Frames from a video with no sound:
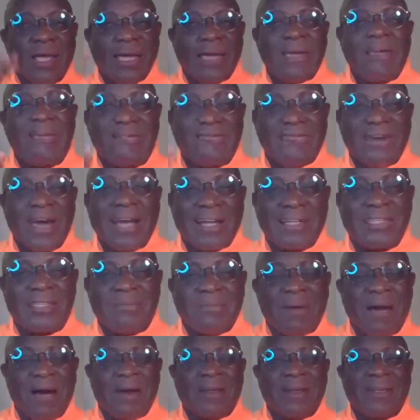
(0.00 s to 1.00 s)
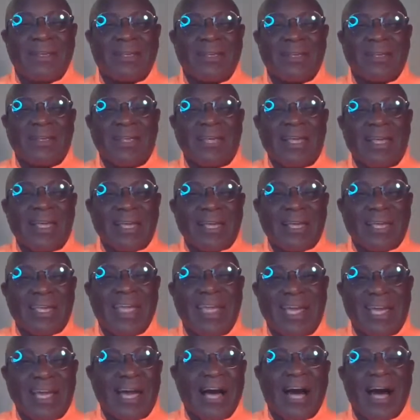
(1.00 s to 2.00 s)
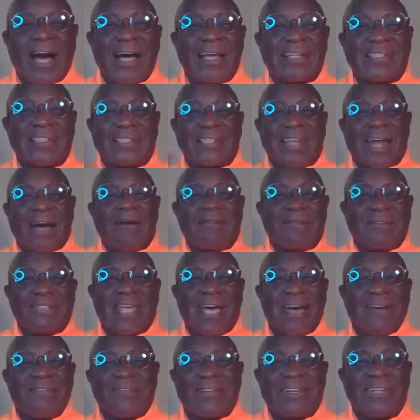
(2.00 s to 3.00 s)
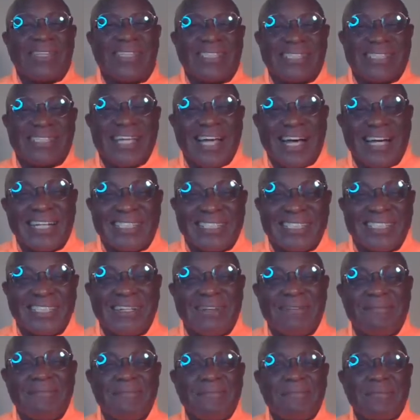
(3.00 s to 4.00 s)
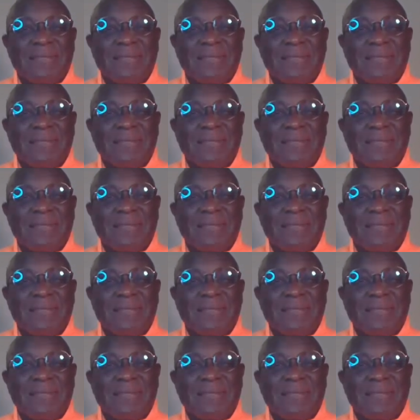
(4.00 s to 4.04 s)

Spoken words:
In fact about it, King Oz and I was having a discussion